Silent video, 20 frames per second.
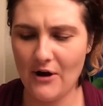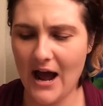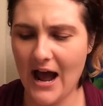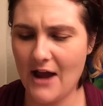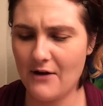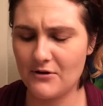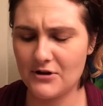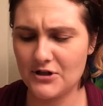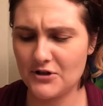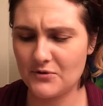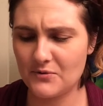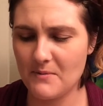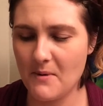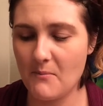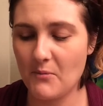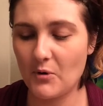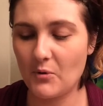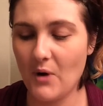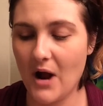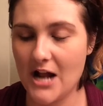I just
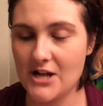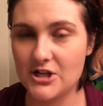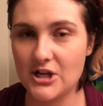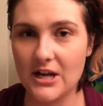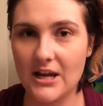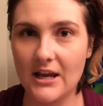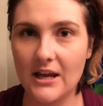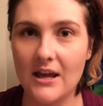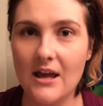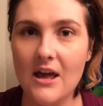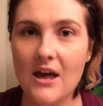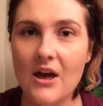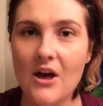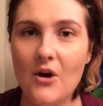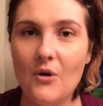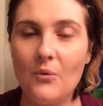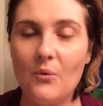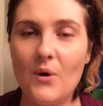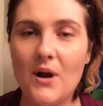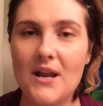remember watching
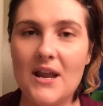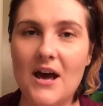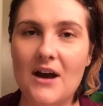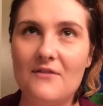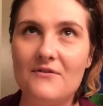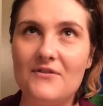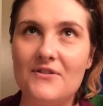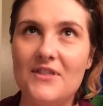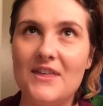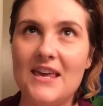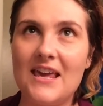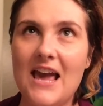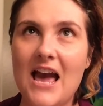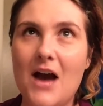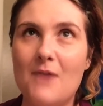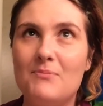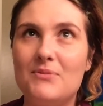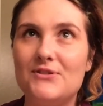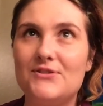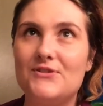one of the
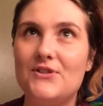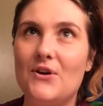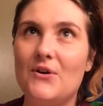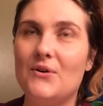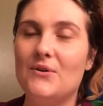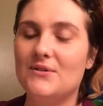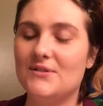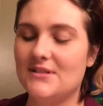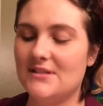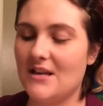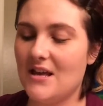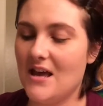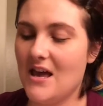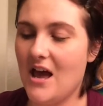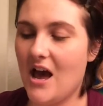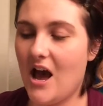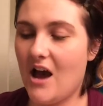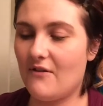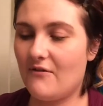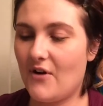episodes
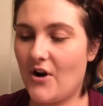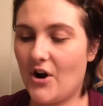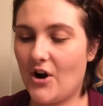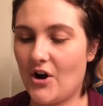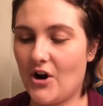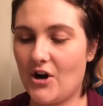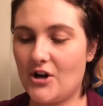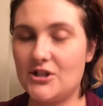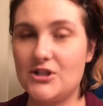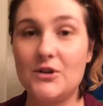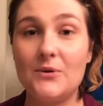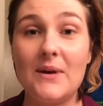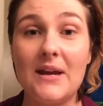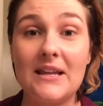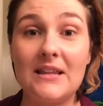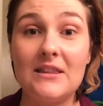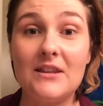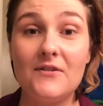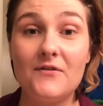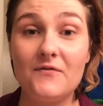of her
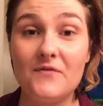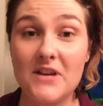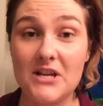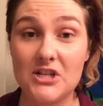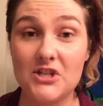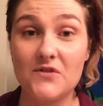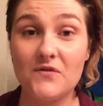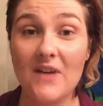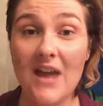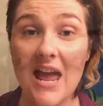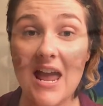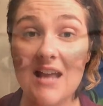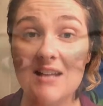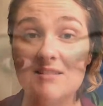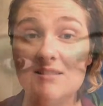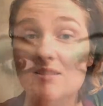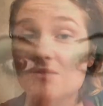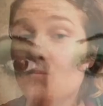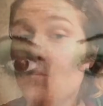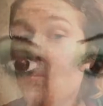doing the fish face.